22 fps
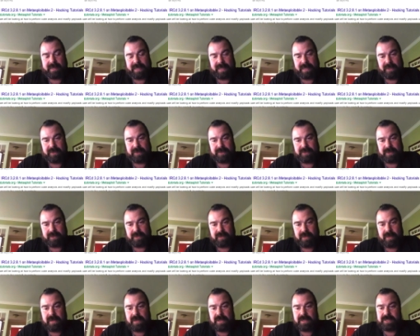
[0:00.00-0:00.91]

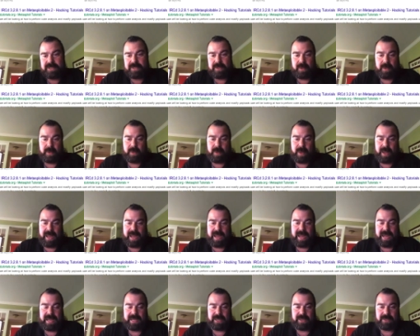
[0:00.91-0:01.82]
user to
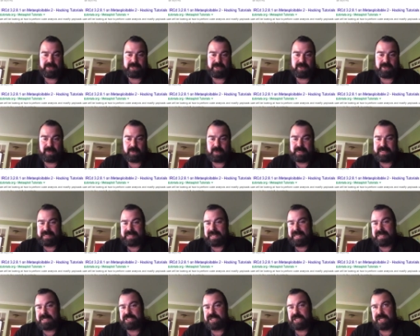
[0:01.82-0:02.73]
a user called
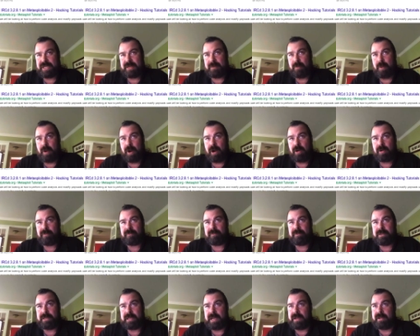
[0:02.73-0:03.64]

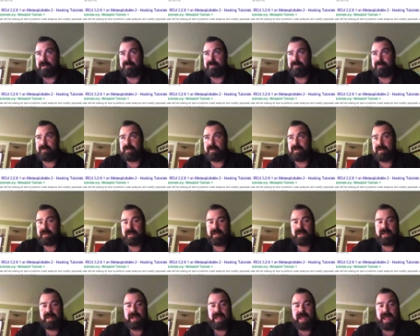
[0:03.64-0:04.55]
dgmarvdov,
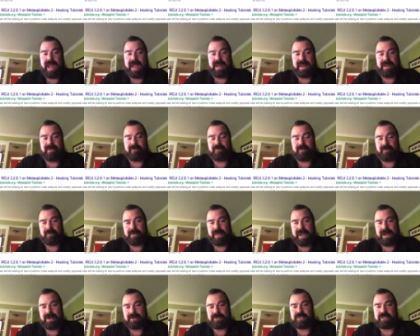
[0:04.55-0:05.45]
and then from
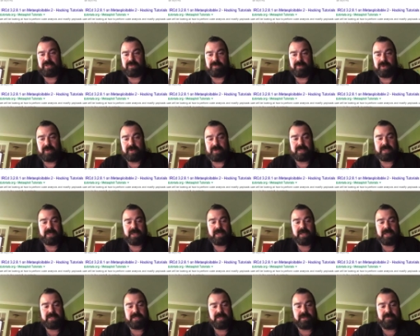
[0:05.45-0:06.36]
there to root.
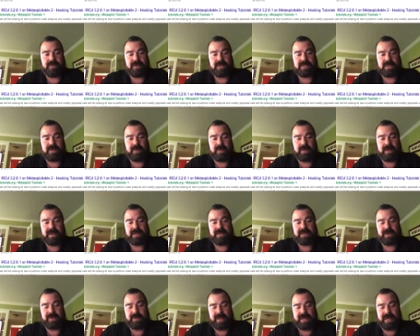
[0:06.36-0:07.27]
So the first thing we want
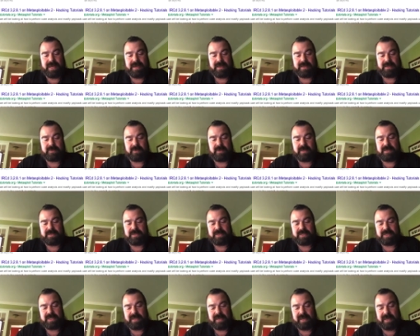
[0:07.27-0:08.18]
to do here is we're going to
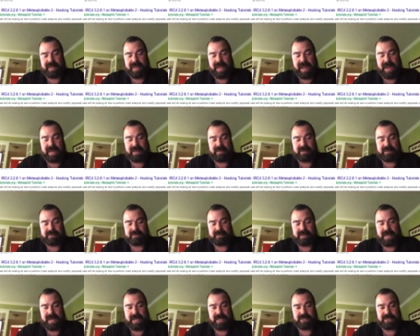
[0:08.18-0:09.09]
just going to cat the
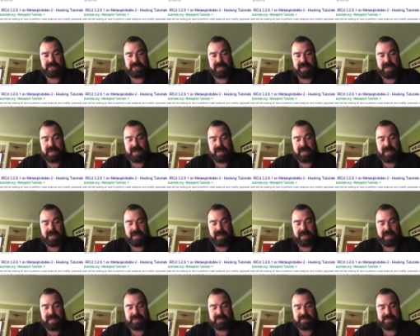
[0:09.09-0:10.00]

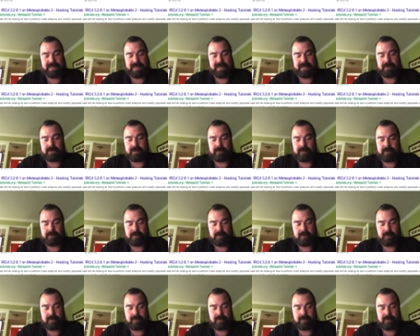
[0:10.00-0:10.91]

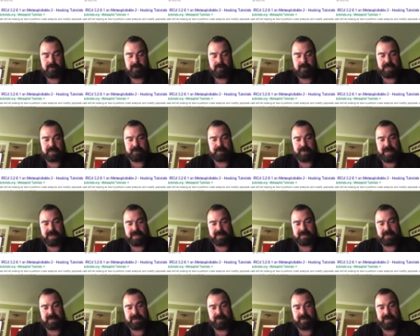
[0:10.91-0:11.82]

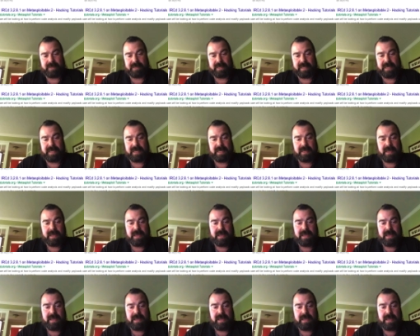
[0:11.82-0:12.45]
/etc/passwd